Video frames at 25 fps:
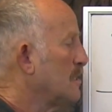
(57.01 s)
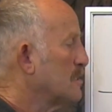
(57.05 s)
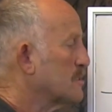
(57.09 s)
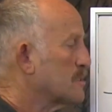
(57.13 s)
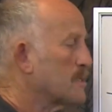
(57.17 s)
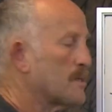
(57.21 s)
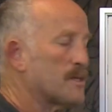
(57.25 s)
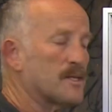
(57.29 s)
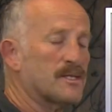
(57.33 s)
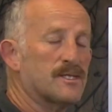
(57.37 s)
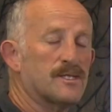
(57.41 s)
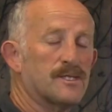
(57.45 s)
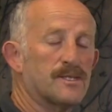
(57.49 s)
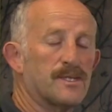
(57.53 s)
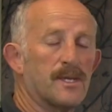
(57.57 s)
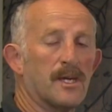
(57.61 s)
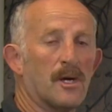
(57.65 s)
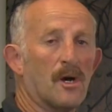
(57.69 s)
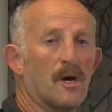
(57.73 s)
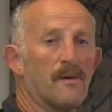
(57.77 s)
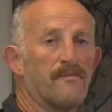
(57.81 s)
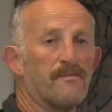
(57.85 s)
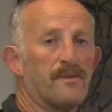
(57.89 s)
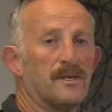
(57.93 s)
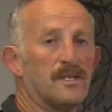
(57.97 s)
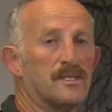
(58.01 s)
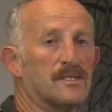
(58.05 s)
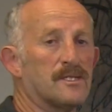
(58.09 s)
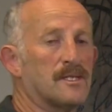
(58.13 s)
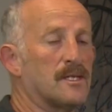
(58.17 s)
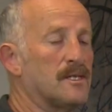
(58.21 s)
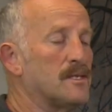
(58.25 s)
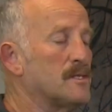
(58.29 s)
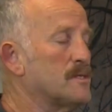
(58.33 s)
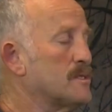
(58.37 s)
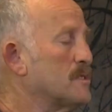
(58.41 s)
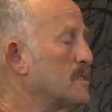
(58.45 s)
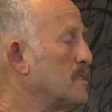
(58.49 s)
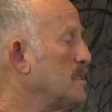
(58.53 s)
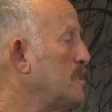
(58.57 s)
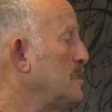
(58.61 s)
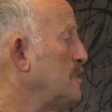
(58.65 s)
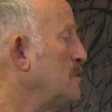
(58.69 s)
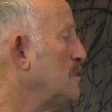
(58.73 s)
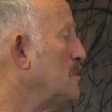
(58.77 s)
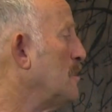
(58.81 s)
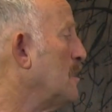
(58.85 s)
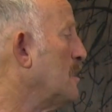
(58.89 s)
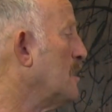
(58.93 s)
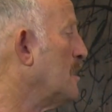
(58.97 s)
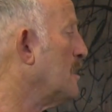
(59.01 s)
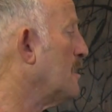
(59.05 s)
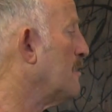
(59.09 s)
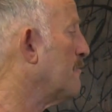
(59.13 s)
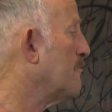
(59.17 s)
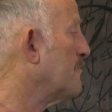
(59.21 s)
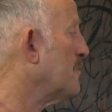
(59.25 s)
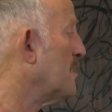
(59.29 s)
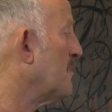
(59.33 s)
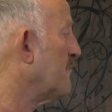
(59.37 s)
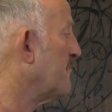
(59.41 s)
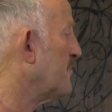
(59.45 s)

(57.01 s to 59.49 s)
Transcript: So this is the IPCC,